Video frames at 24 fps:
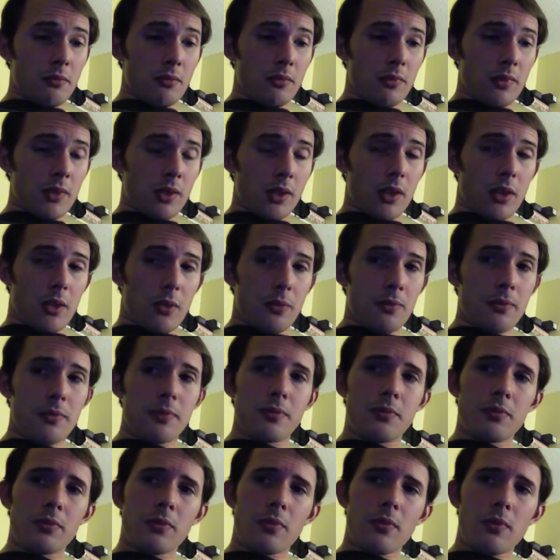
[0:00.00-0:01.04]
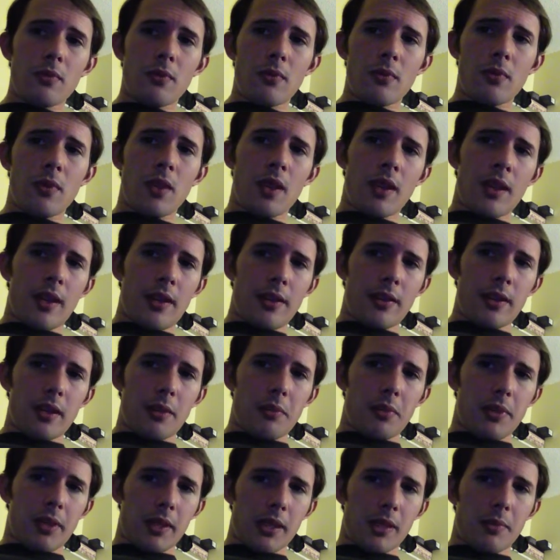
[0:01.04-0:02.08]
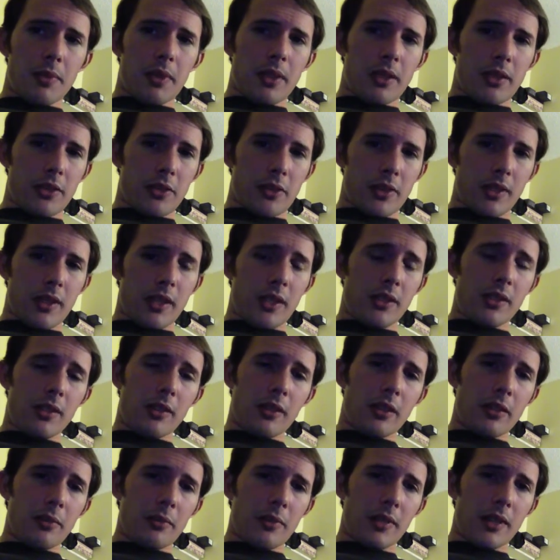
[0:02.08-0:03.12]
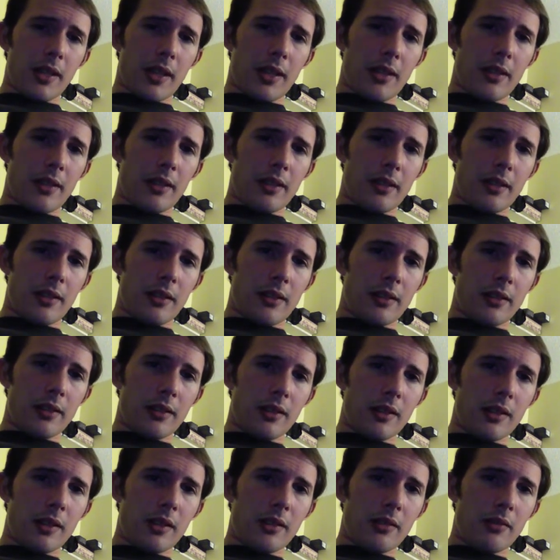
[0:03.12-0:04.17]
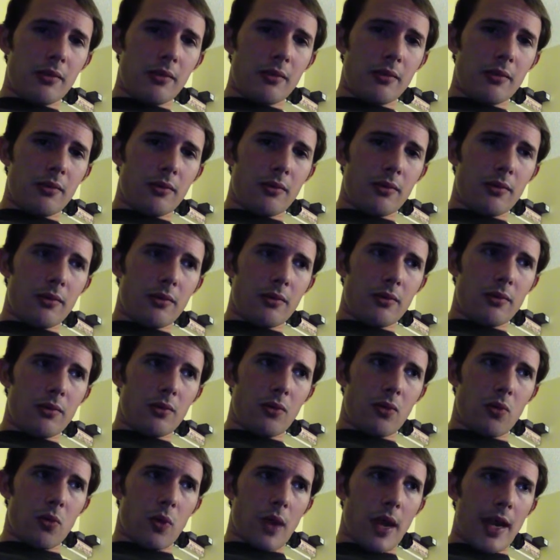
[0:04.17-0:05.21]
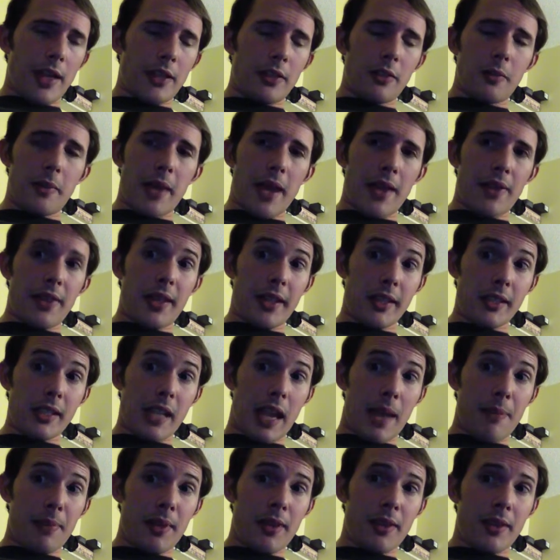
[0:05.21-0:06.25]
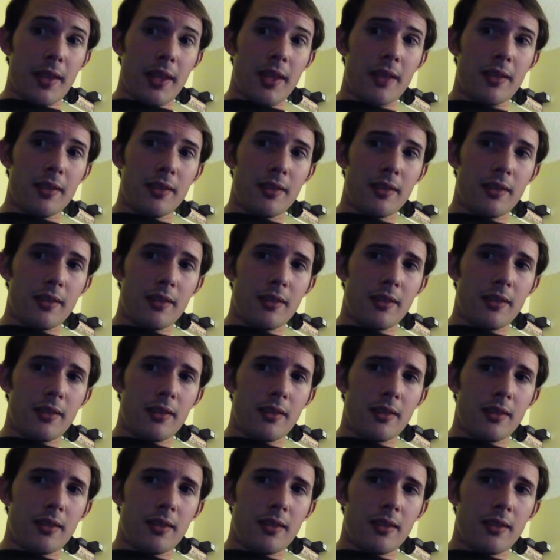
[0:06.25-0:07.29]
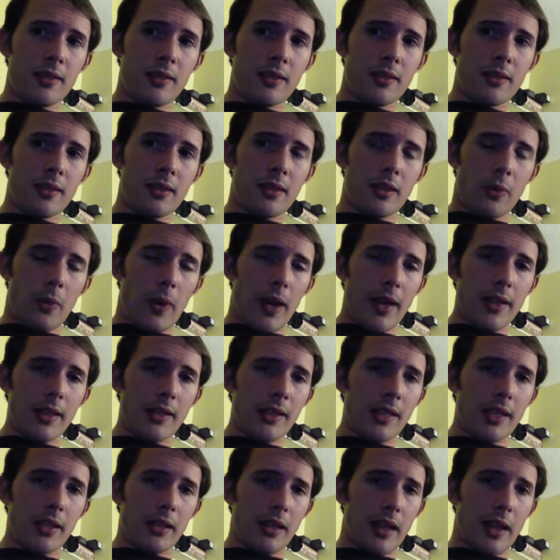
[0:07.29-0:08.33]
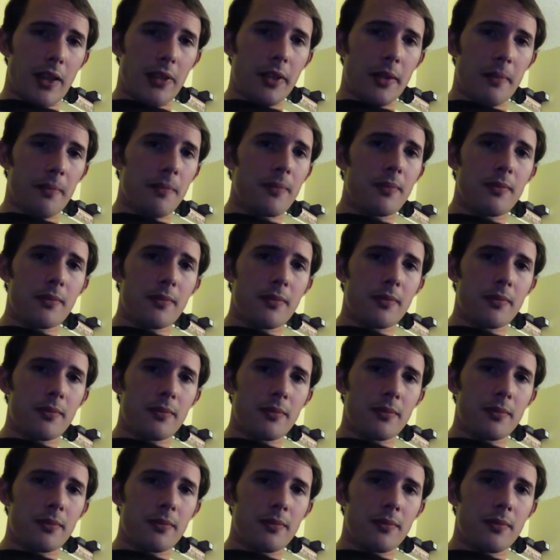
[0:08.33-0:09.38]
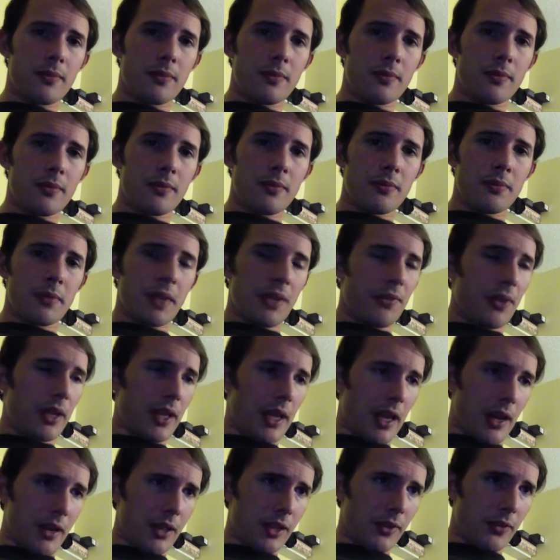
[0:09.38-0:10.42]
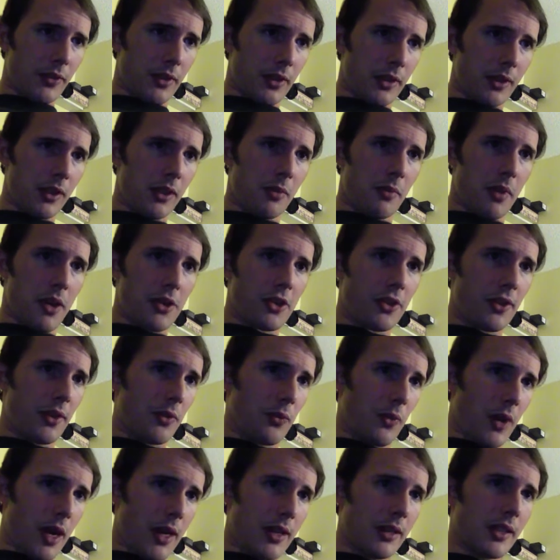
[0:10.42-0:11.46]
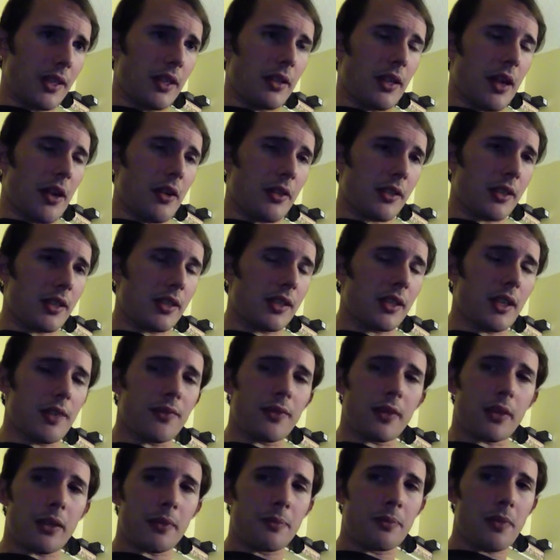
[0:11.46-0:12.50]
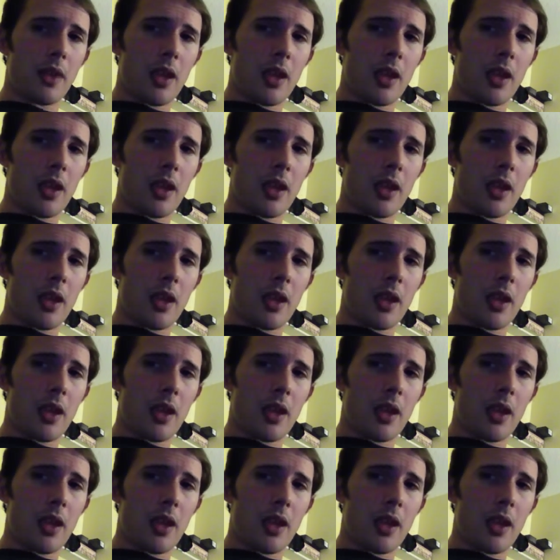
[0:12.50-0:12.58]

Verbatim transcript: So, that brings up an interesting circumstance. Why do bad things happen then? Why does he allow them? If he cares for us so much, then why does he allow us to suffer?